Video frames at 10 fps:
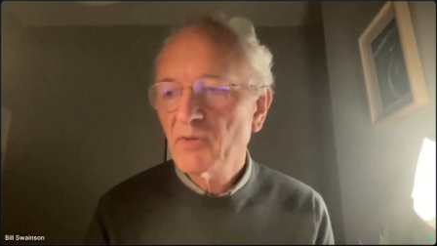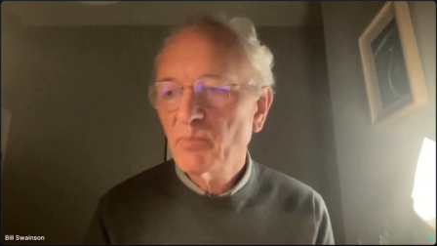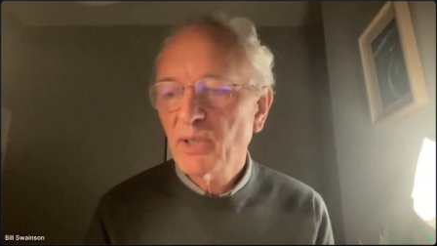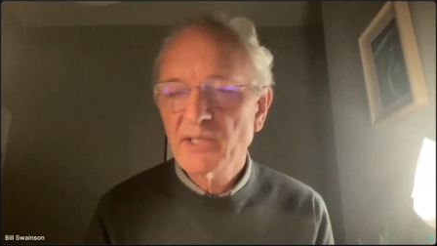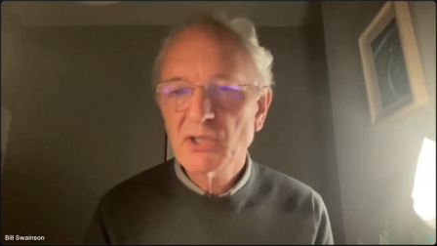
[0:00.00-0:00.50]

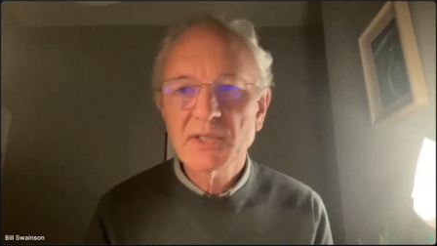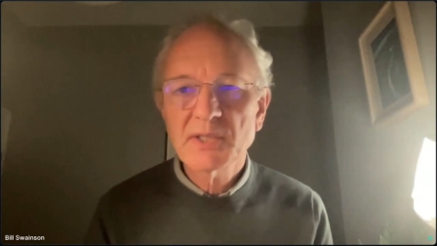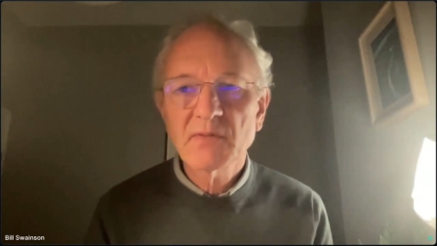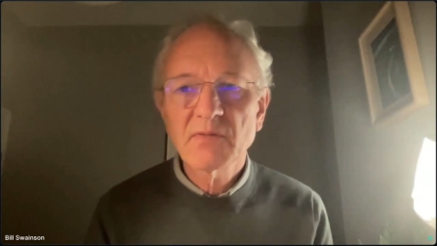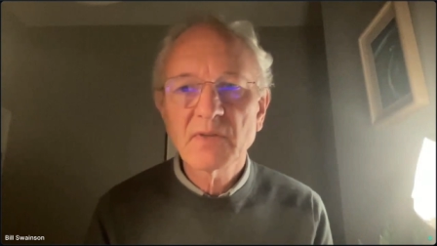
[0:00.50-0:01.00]
And that's one of the
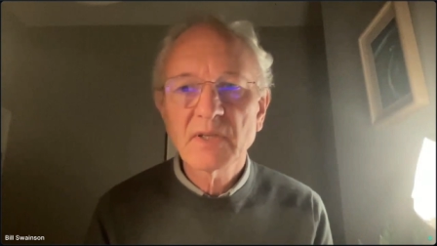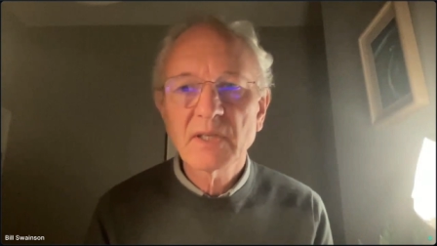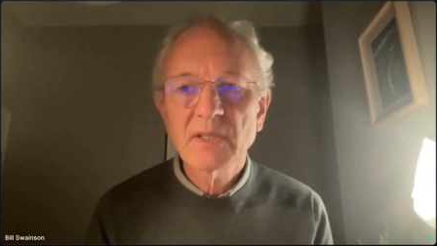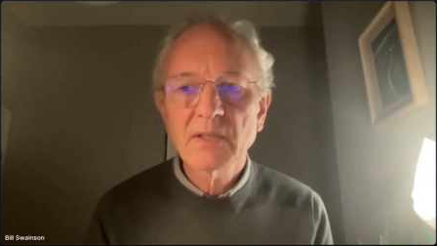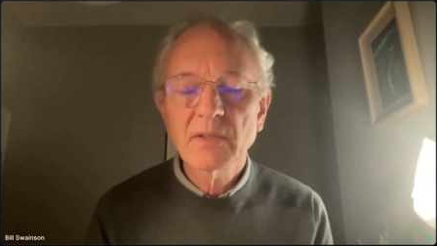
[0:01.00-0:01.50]
pleasures
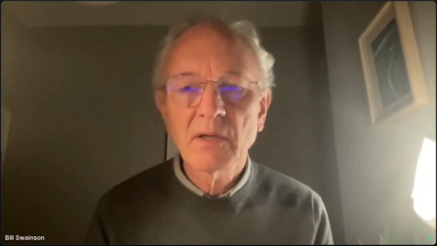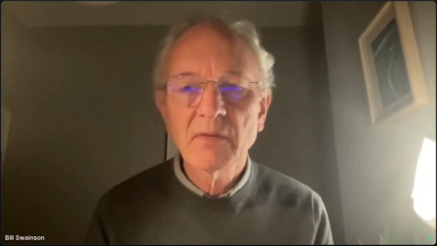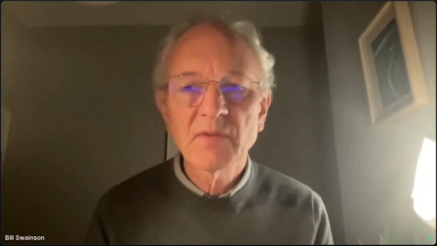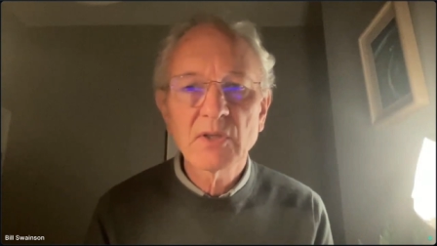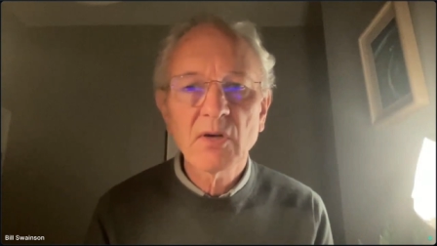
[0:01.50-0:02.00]
of the
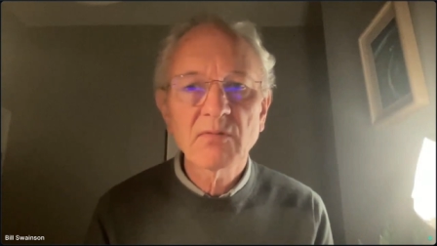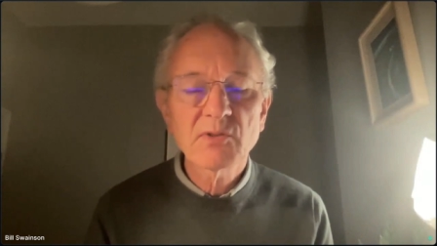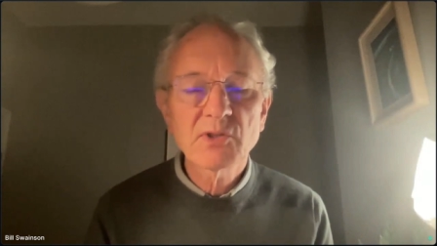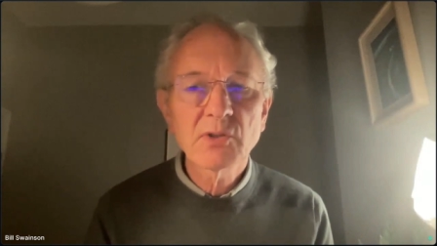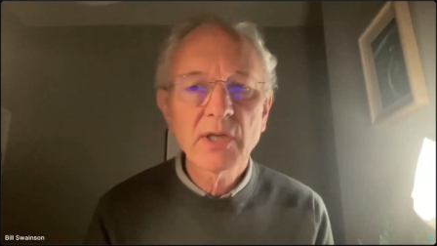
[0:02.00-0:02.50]

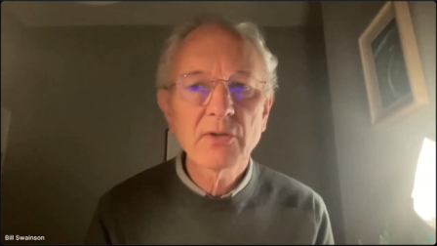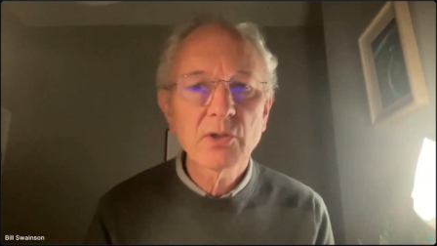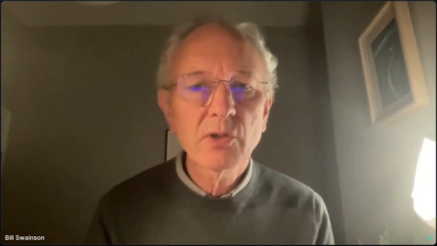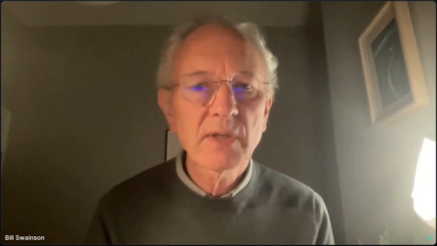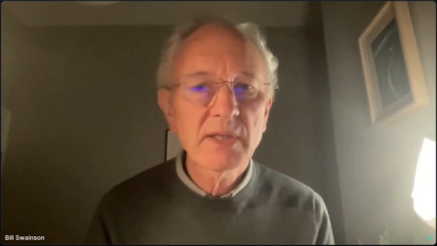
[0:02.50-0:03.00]
novels. You know
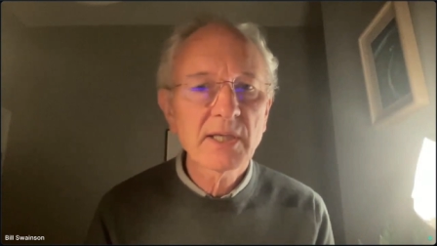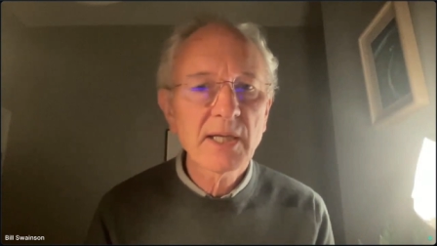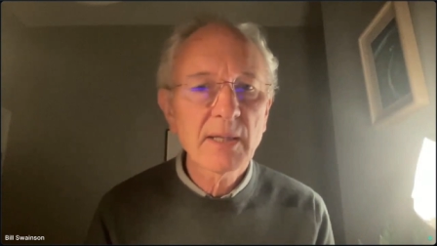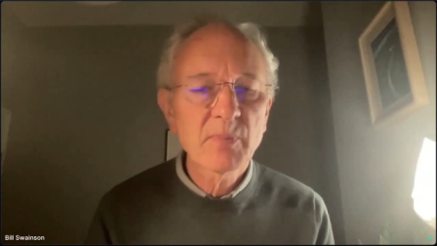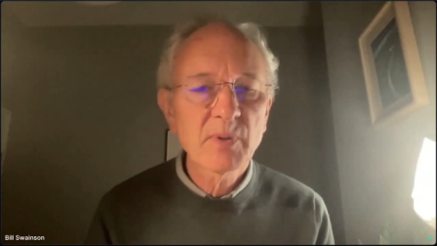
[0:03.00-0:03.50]
you're in the
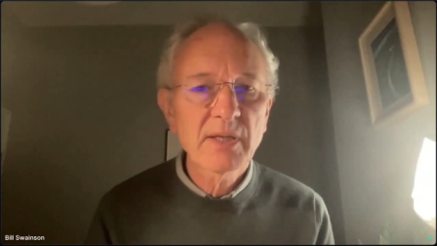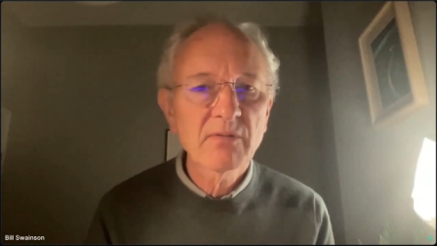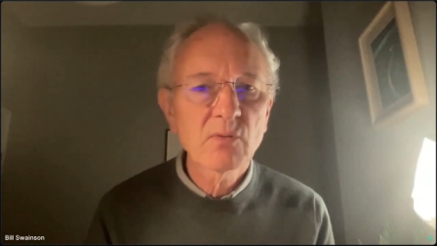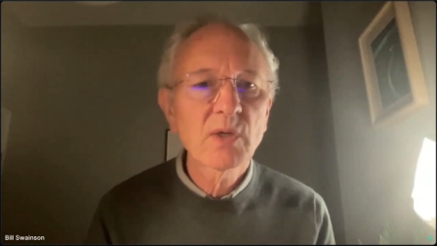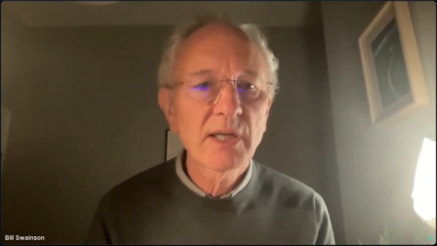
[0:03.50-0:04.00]
company
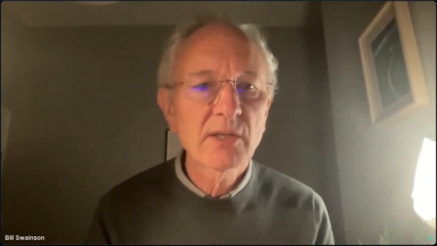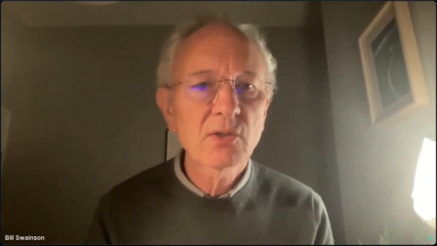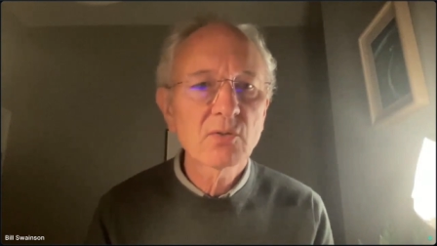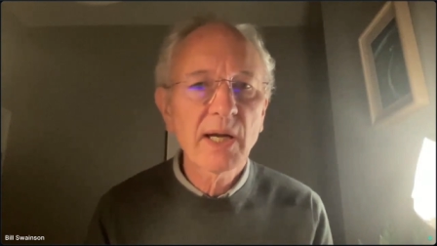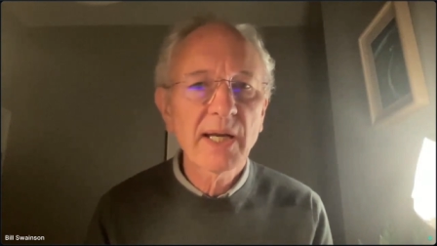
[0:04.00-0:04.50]
of a really
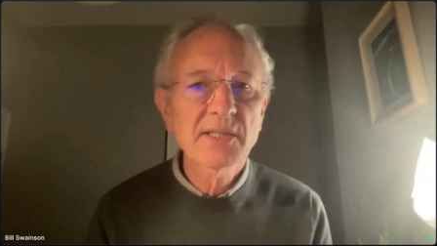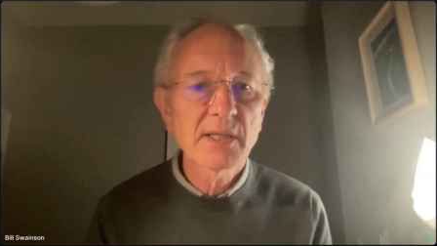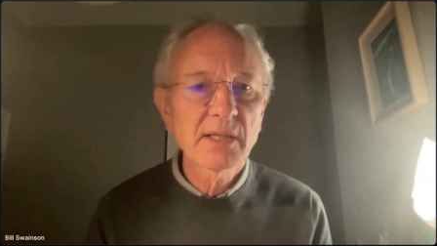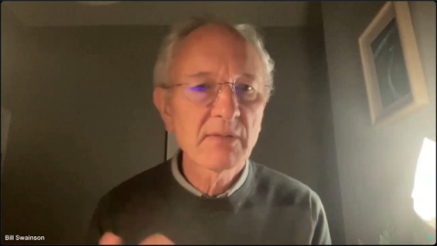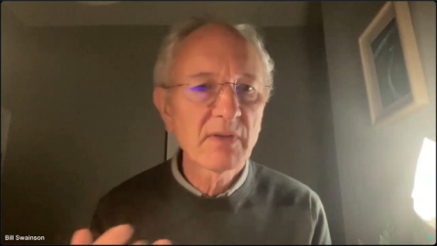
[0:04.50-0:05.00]
good
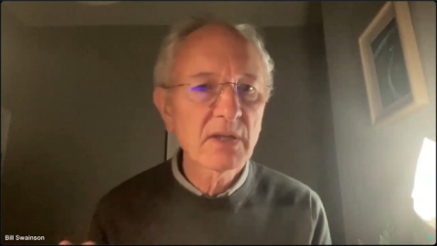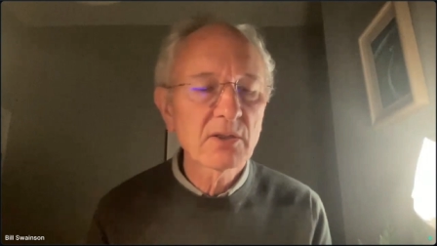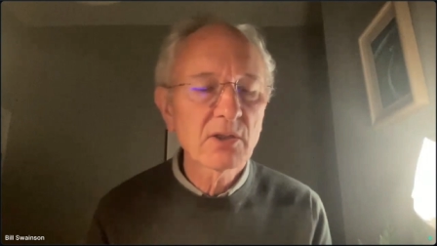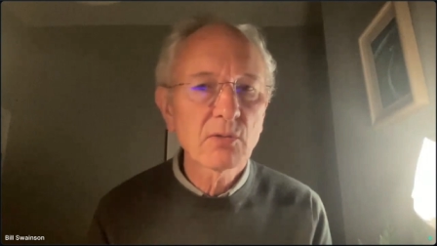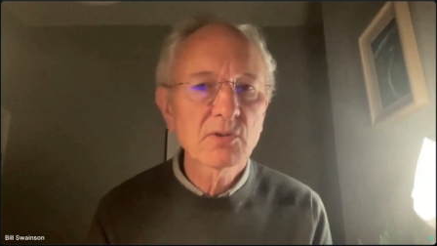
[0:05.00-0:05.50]
writer if you
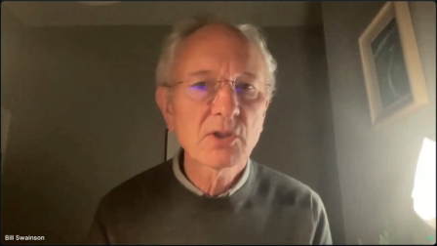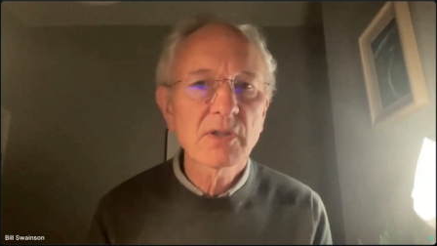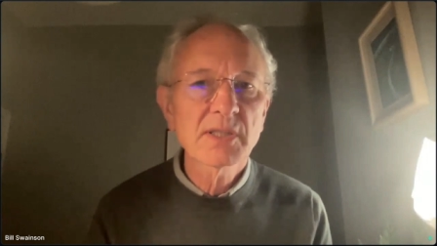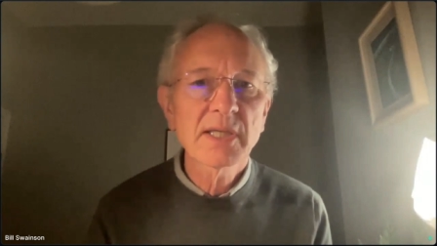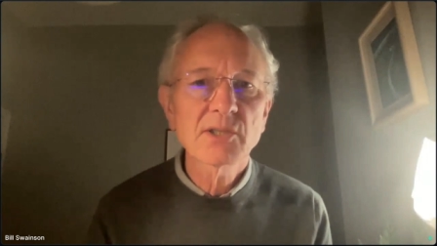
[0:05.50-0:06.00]
can hold
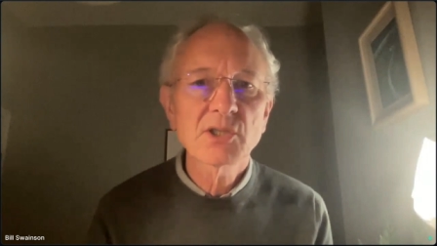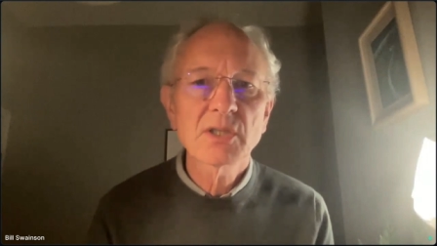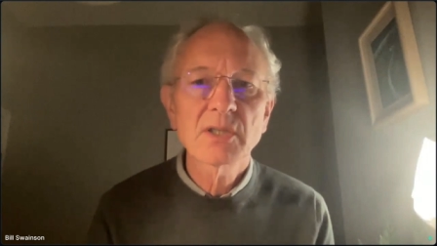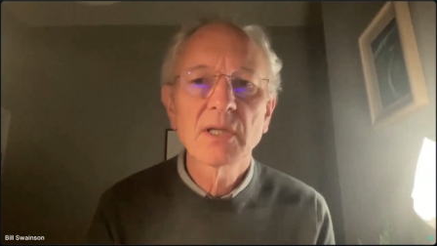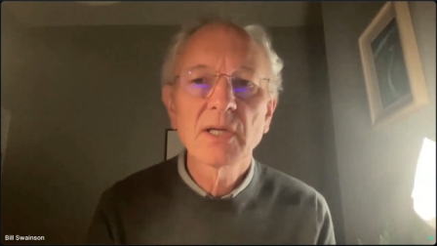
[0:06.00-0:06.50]
your
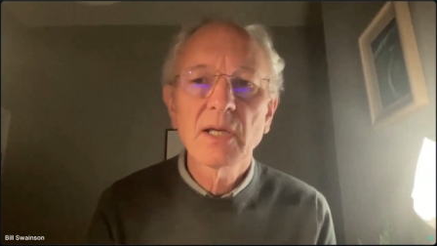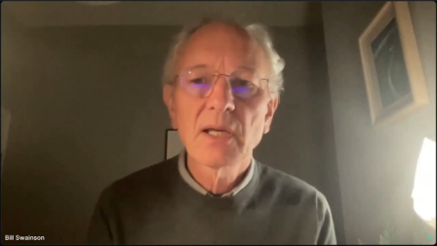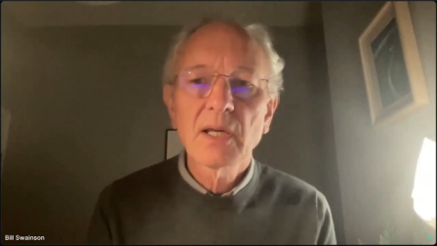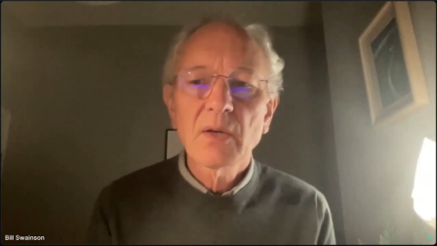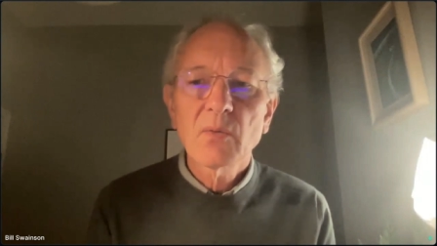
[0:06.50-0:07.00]
attention
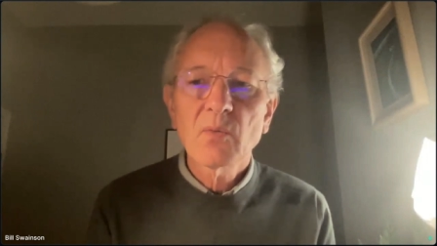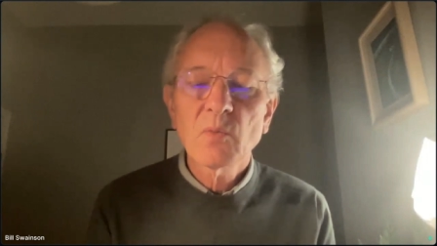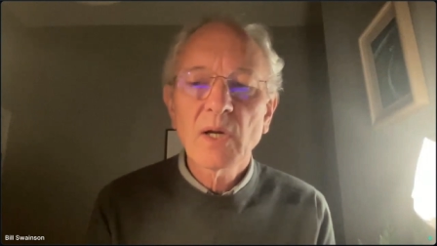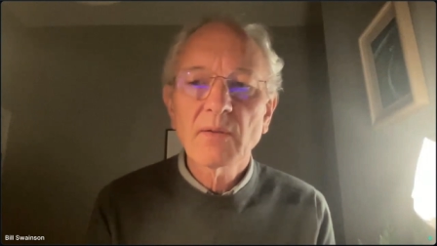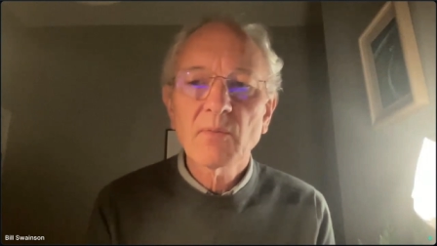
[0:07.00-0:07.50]

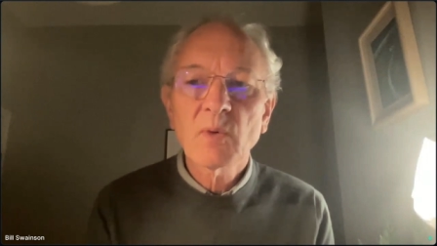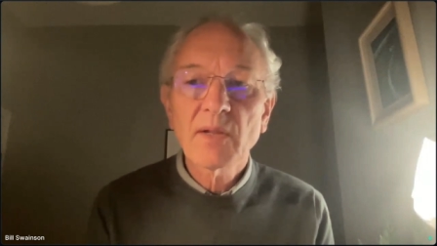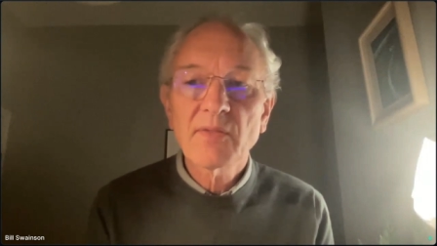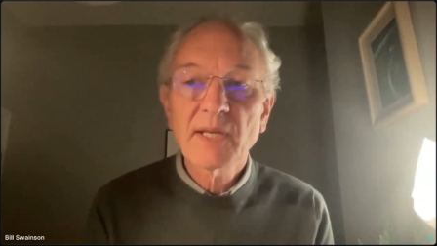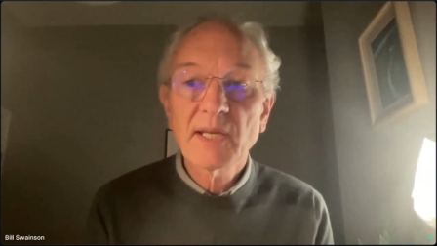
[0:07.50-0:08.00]
while
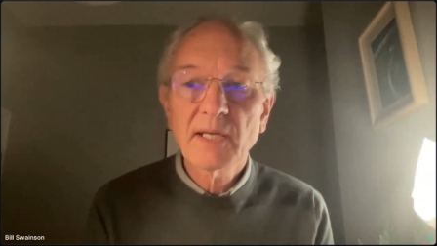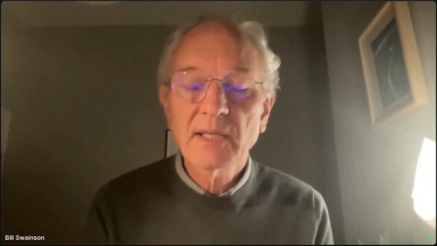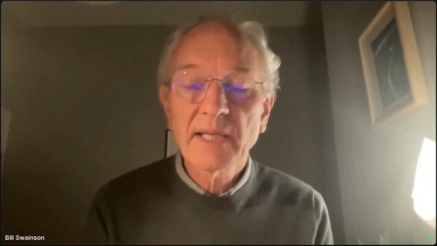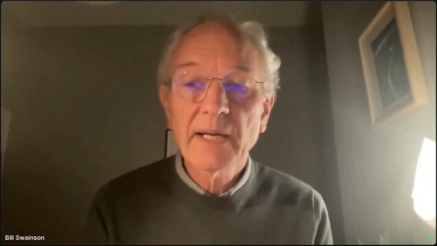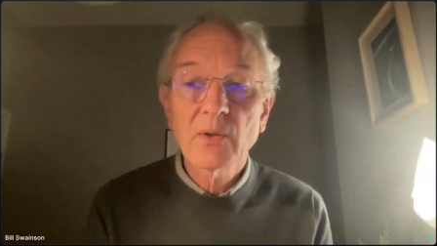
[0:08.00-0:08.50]

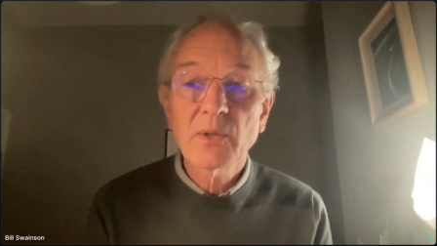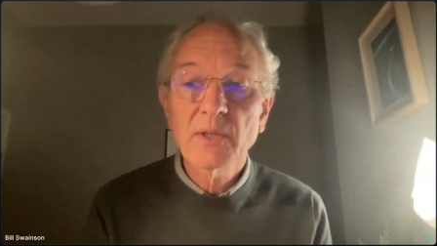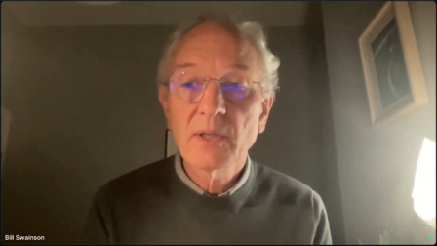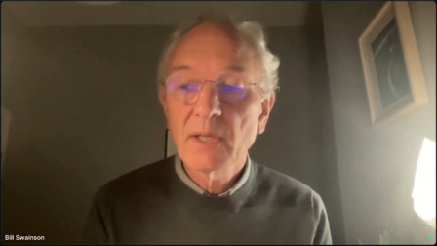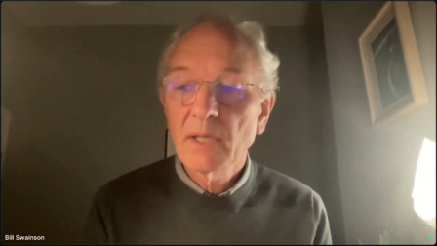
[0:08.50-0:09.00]
thinking aloud.